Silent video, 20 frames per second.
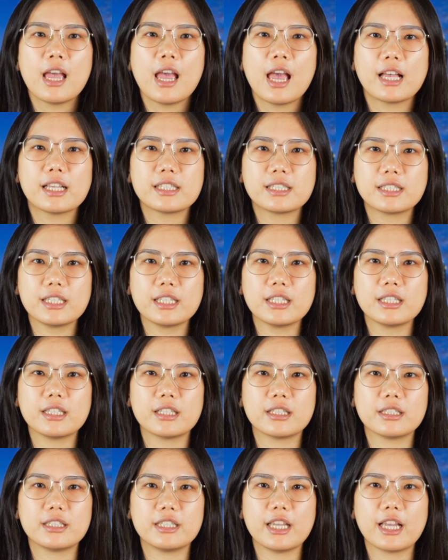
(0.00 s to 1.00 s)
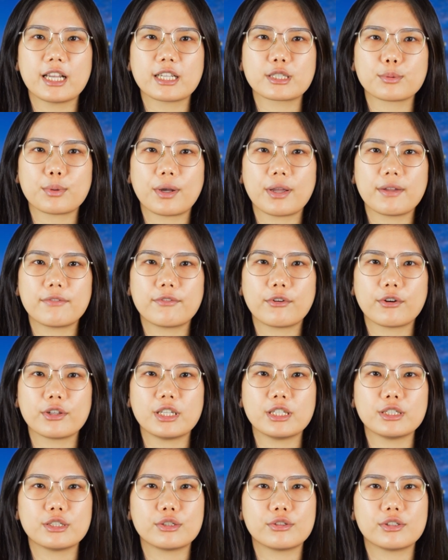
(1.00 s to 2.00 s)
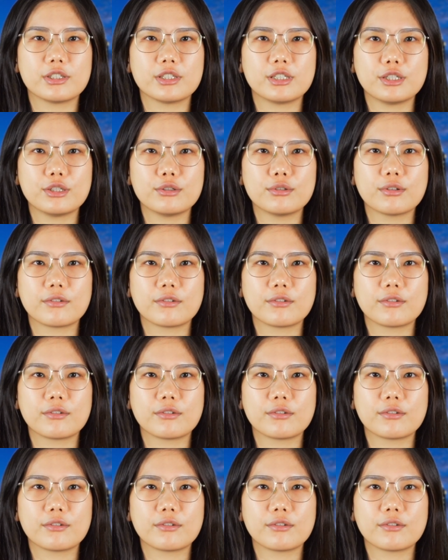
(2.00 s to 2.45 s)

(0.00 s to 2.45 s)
has seen the DXY falling to the tune